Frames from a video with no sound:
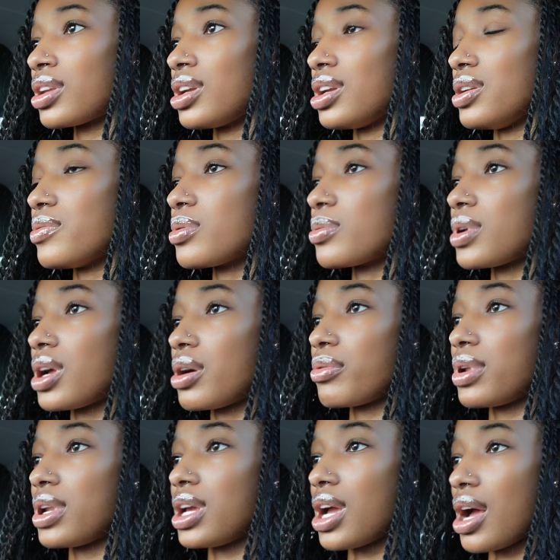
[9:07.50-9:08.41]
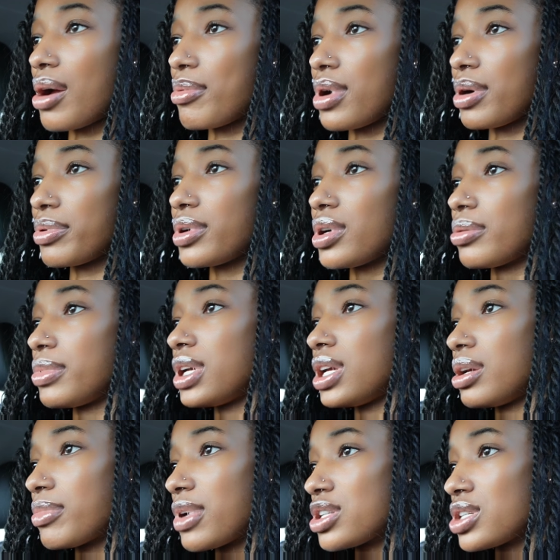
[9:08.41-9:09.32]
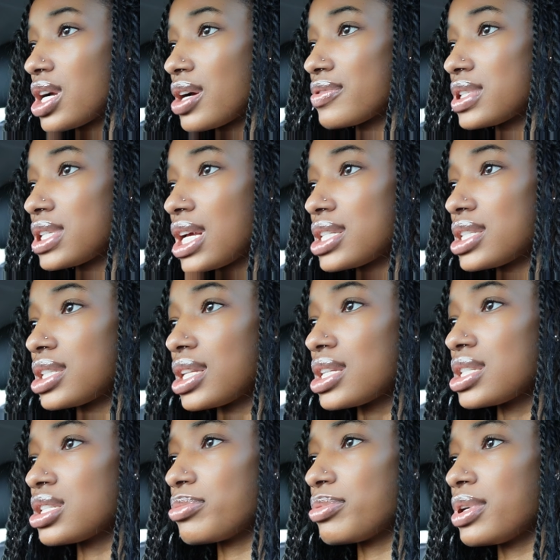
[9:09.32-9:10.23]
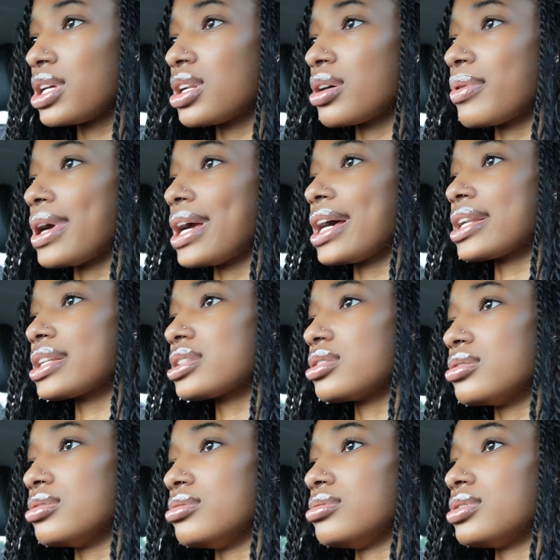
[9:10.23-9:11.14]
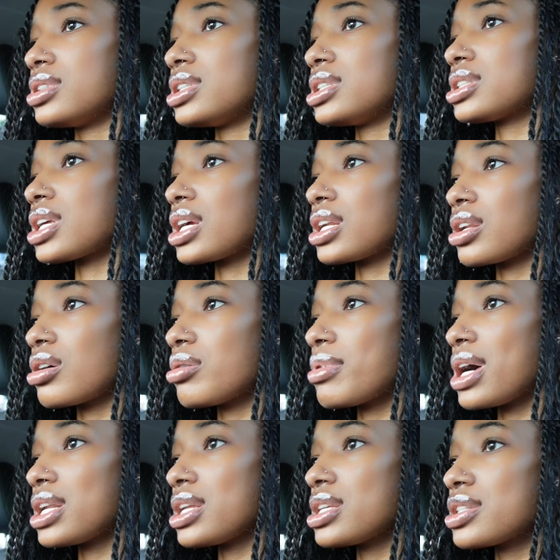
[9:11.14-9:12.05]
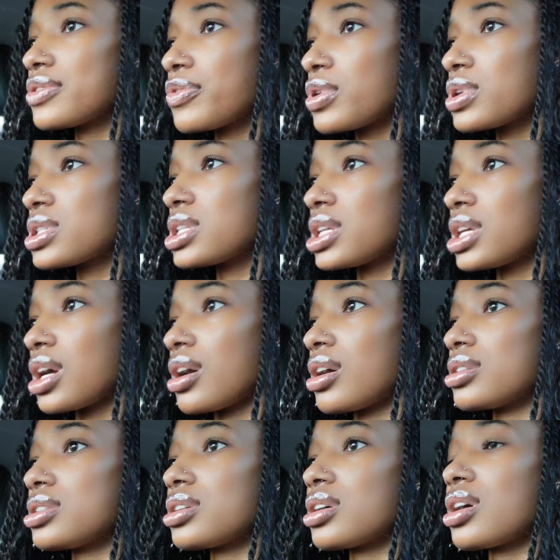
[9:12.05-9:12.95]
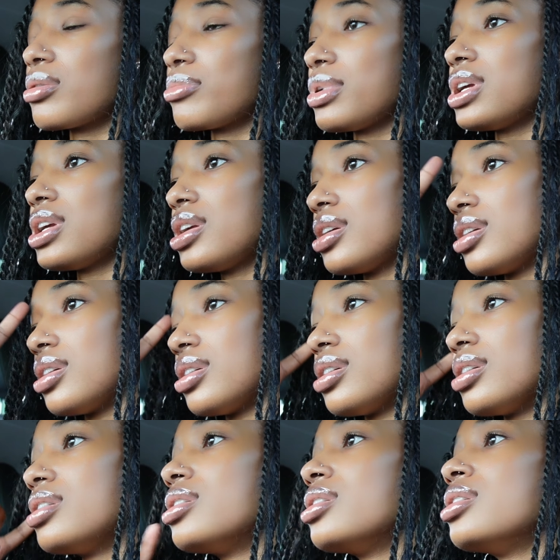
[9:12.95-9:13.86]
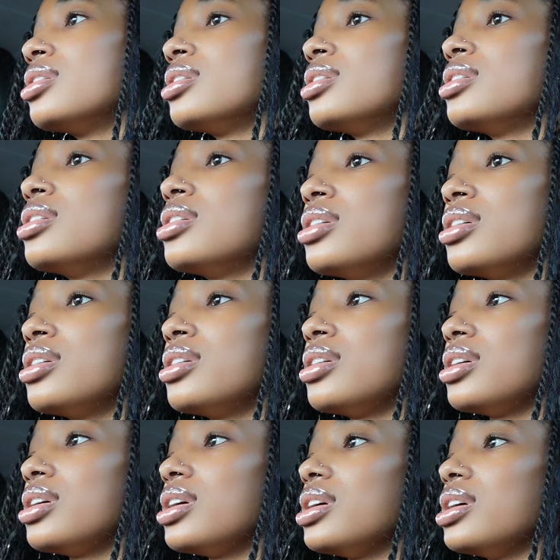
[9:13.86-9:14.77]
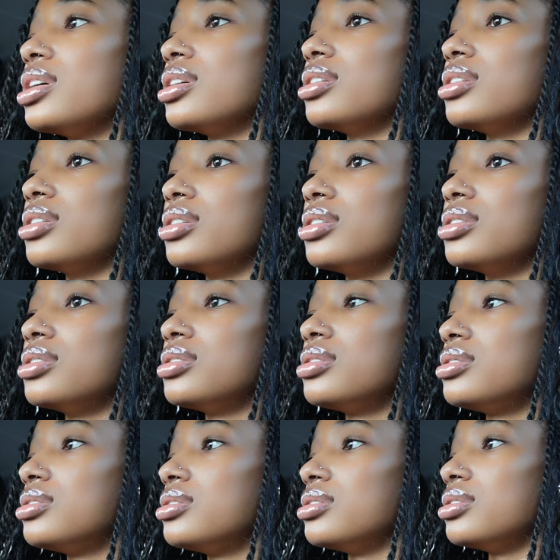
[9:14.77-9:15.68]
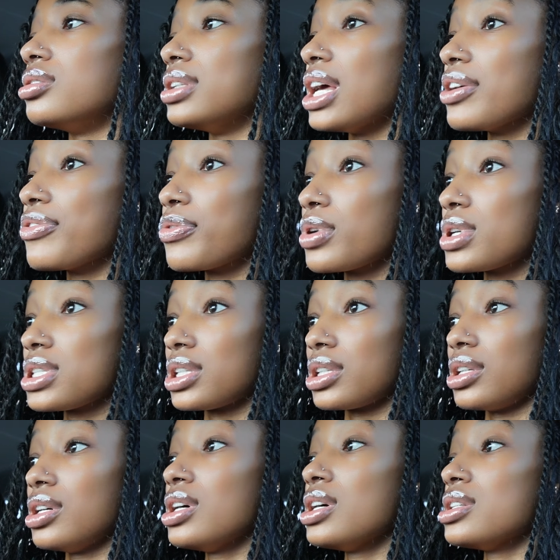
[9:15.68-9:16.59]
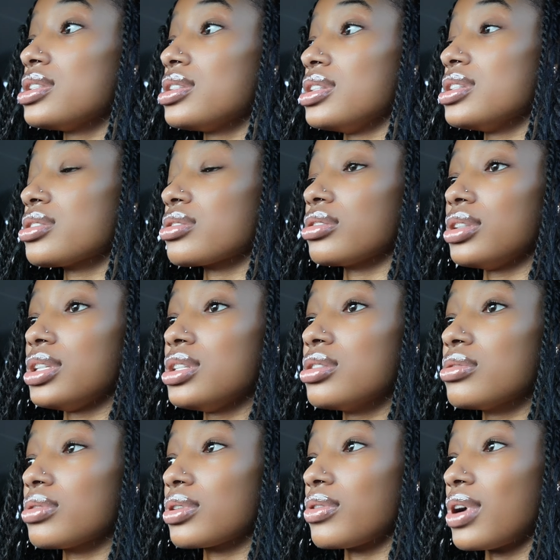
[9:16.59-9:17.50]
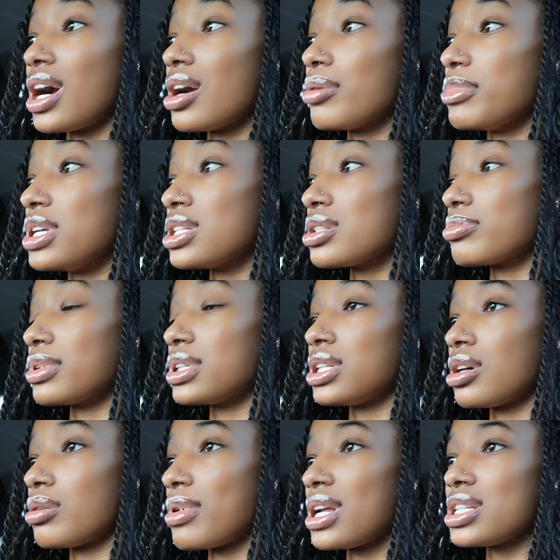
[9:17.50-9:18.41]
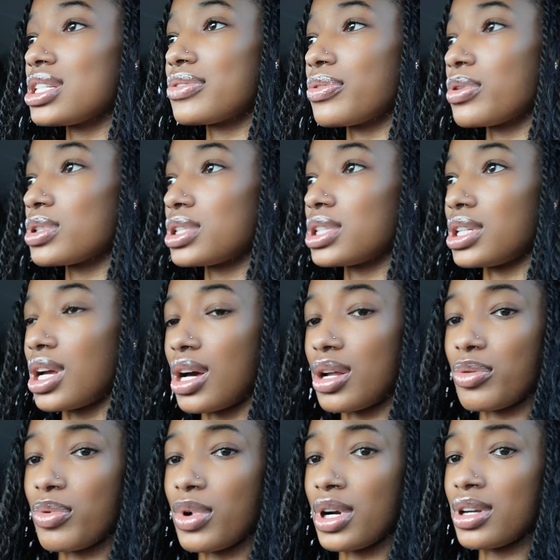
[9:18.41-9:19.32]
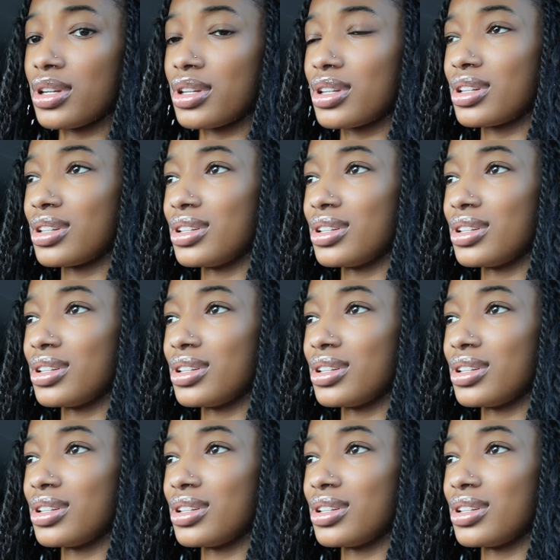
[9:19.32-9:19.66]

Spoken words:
even when I went and got my permit and my driver's license, they just be in there with attitudes. And it's like, nobody is forcing y'all to come in here. Hell, yeah. They forcing us. These are legal requirements, but nobody's forcing y'all to work.